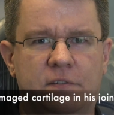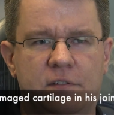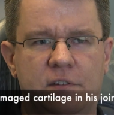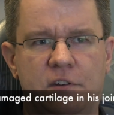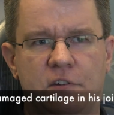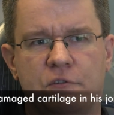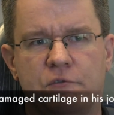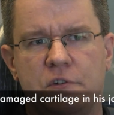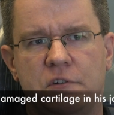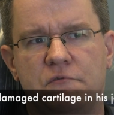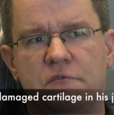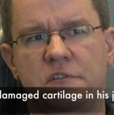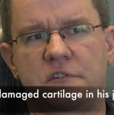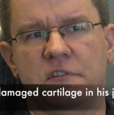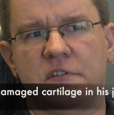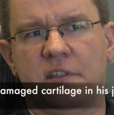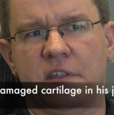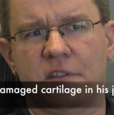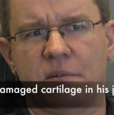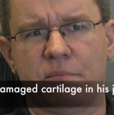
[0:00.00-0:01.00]
and agreed with
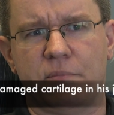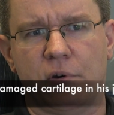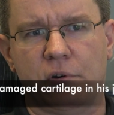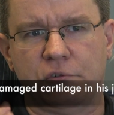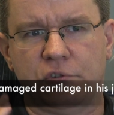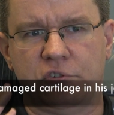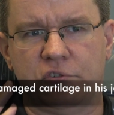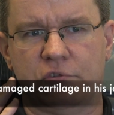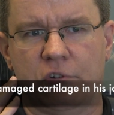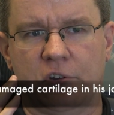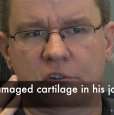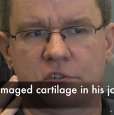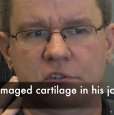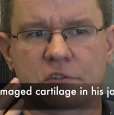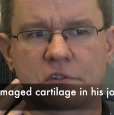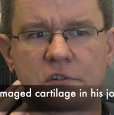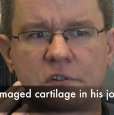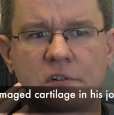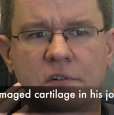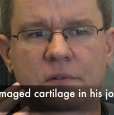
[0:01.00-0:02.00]
you that the bone
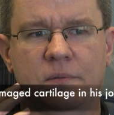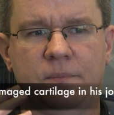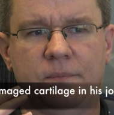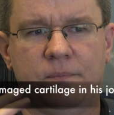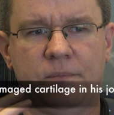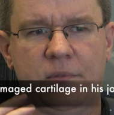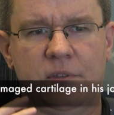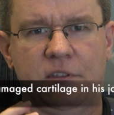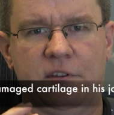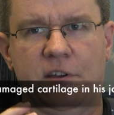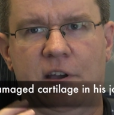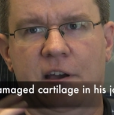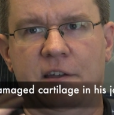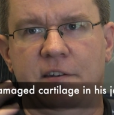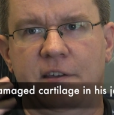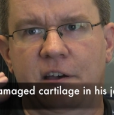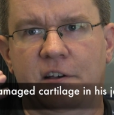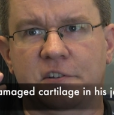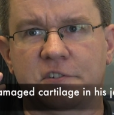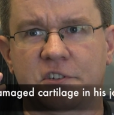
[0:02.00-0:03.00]
structure and the
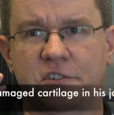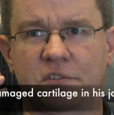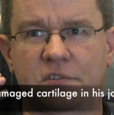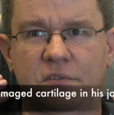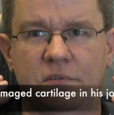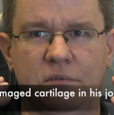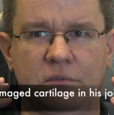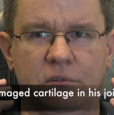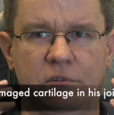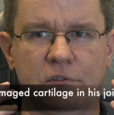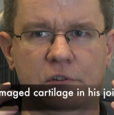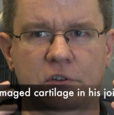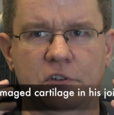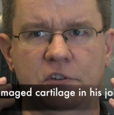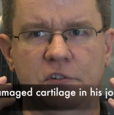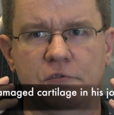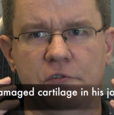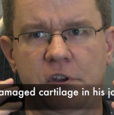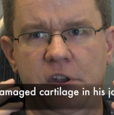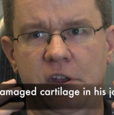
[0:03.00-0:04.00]
condyles
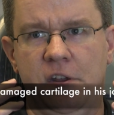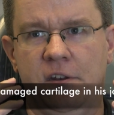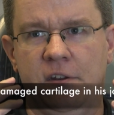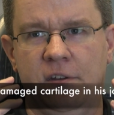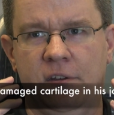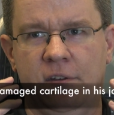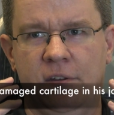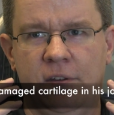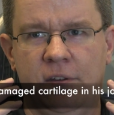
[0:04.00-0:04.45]
looked great.